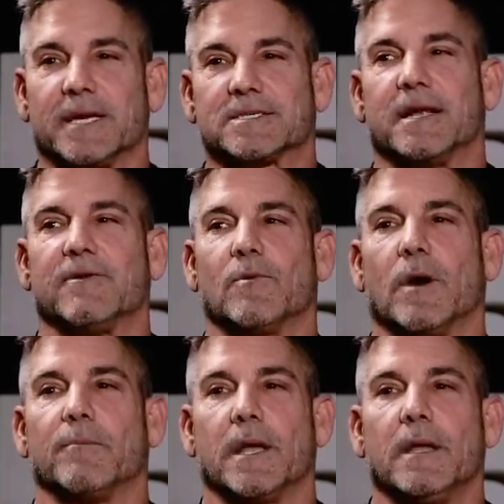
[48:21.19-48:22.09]
best in
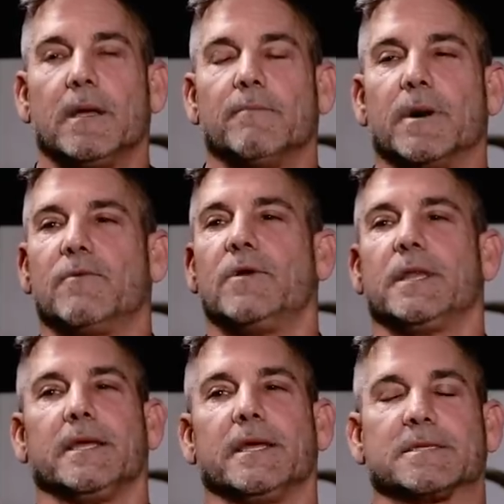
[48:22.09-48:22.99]
everyone, but but
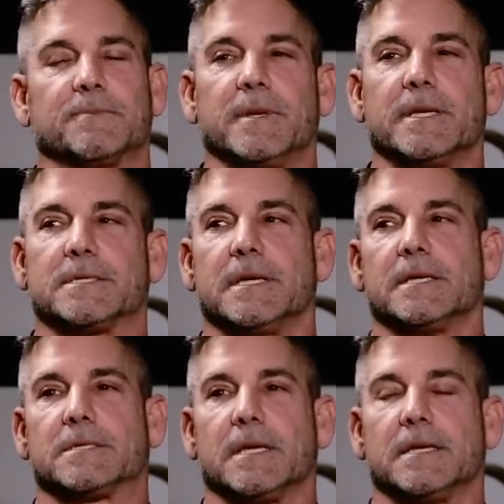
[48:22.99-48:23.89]
really it's it's
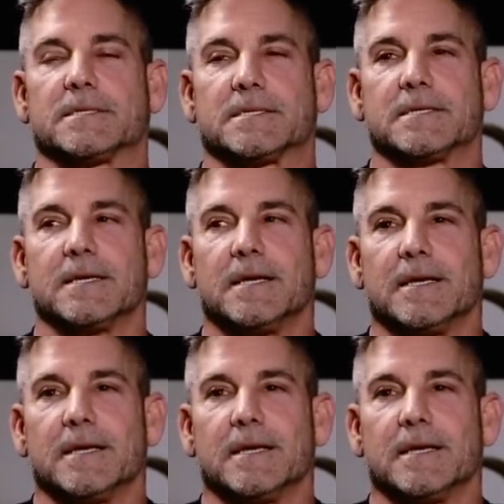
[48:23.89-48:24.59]
it's it's